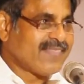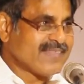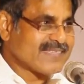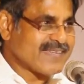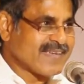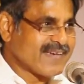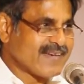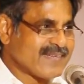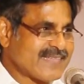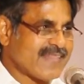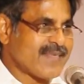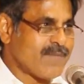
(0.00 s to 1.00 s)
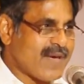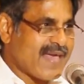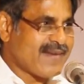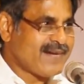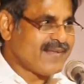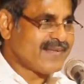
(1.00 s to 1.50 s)
the singers and the
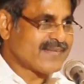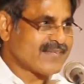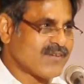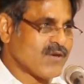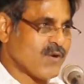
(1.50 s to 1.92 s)
balladers